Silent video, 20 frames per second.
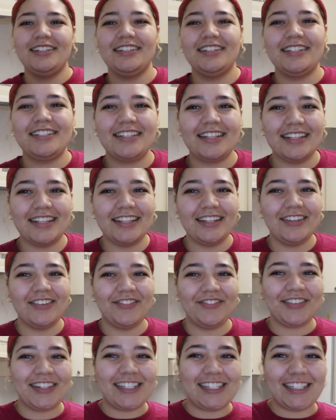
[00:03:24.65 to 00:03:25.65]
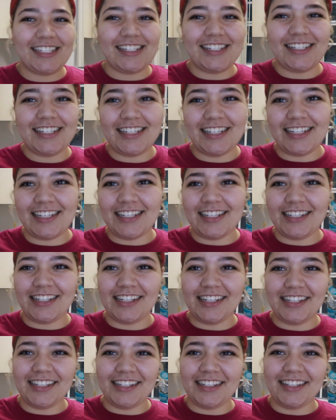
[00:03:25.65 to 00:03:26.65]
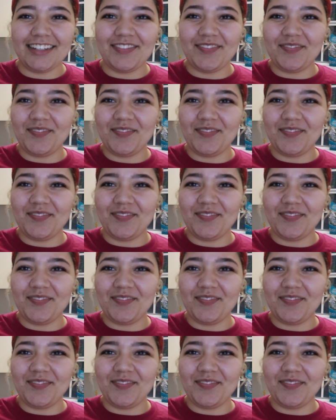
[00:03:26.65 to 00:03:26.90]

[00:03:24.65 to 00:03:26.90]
It's a little fishy.